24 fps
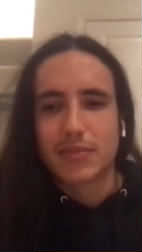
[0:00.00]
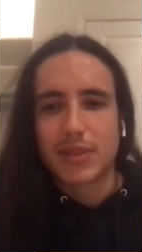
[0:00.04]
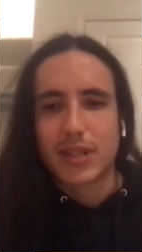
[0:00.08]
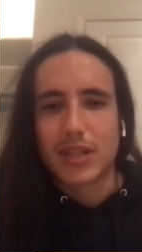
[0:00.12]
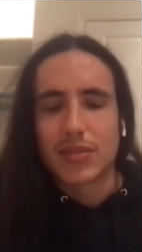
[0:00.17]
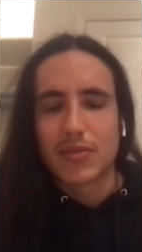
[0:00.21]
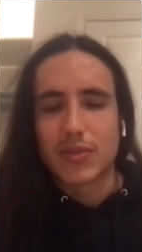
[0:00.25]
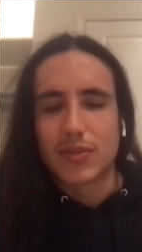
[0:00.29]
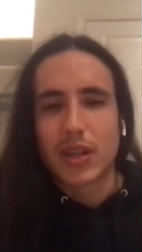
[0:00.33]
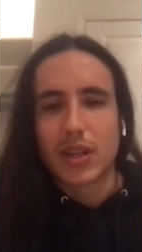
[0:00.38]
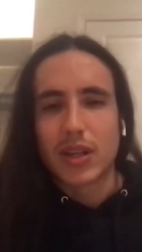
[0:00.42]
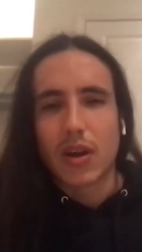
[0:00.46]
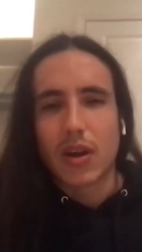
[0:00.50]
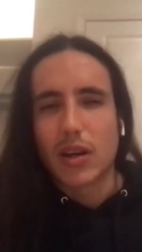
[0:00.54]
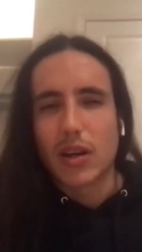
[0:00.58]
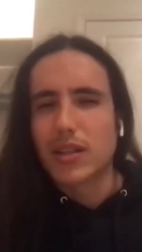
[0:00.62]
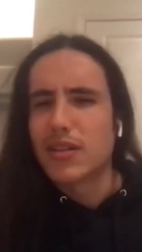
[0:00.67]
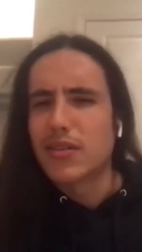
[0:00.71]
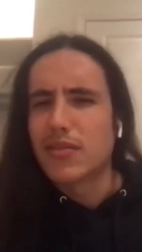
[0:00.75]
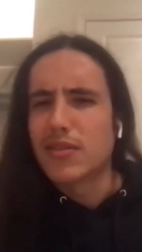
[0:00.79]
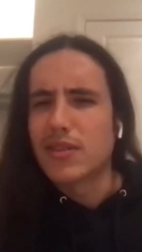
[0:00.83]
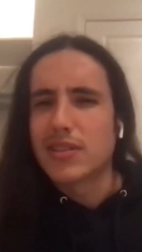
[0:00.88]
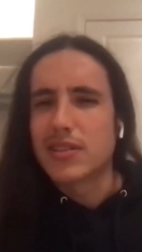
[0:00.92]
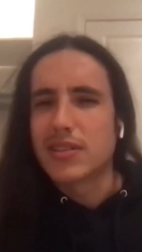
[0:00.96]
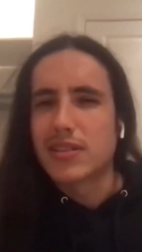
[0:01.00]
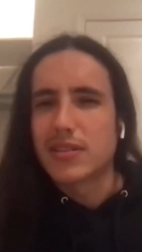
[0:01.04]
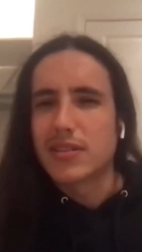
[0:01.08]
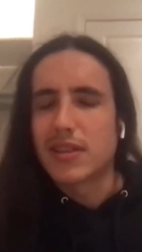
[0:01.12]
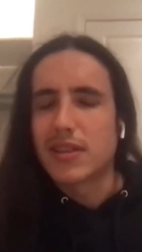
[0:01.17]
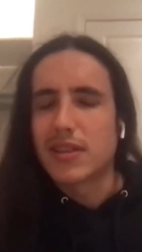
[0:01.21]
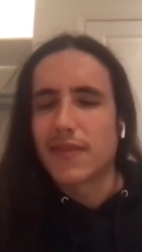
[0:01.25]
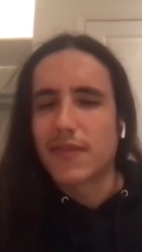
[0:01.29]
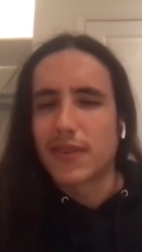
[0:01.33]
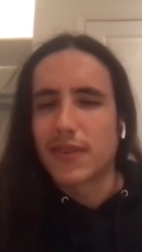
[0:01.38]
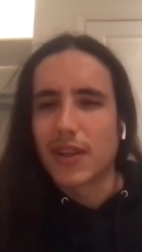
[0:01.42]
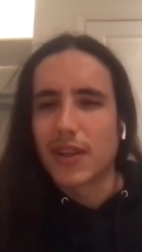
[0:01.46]
but it's really hard to do this
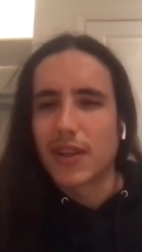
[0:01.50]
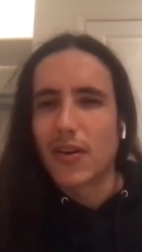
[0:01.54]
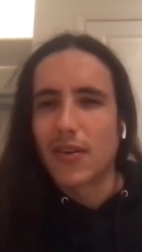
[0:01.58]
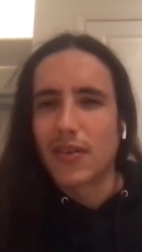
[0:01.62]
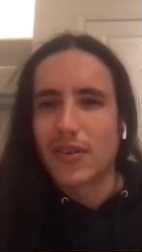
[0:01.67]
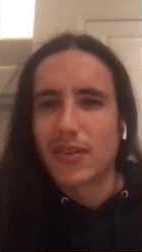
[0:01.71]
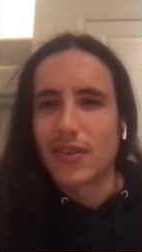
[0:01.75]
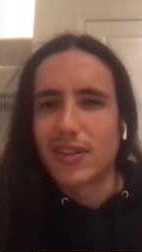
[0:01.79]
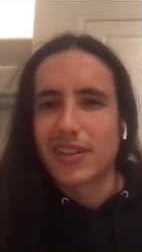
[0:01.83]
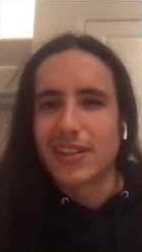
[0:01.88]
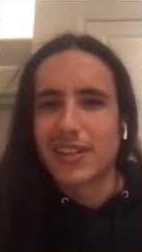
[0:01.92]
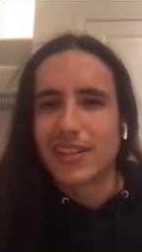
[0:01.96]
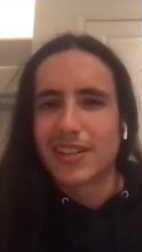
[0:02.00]
stuff alone